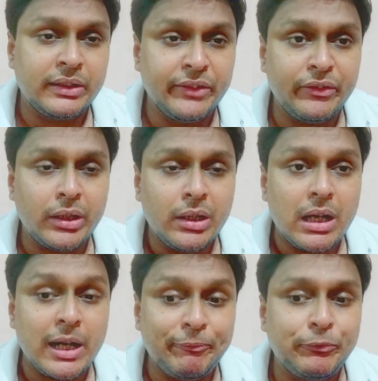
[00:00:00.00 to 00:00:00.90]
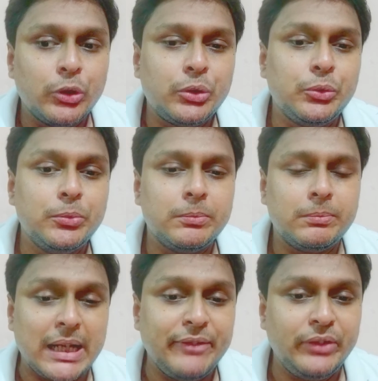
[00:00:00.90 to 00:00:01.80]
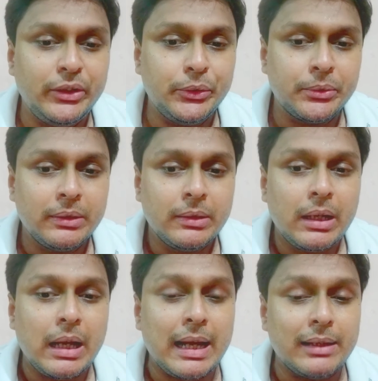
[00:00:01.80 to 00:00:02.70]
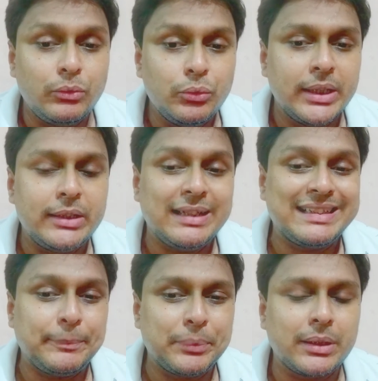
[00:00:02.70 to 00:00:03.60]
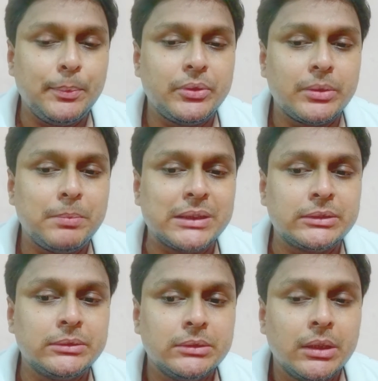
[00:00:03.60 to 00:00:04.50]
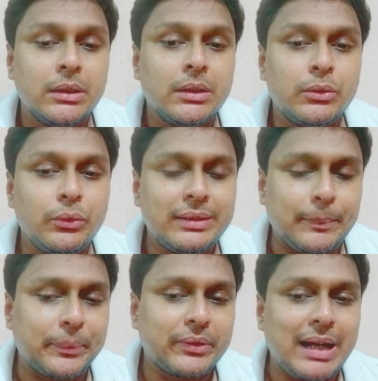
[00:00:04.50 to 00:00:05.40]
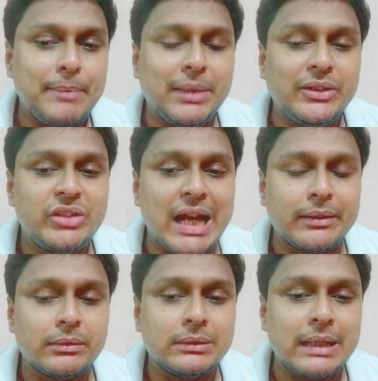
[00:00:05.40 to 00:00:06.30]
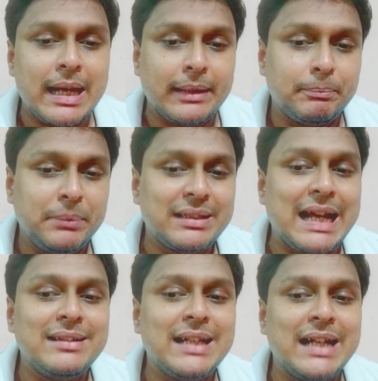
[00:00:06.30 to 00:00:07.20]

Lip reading: give a vote to my video, and do hit the subscription button to subscribe my channel, and beside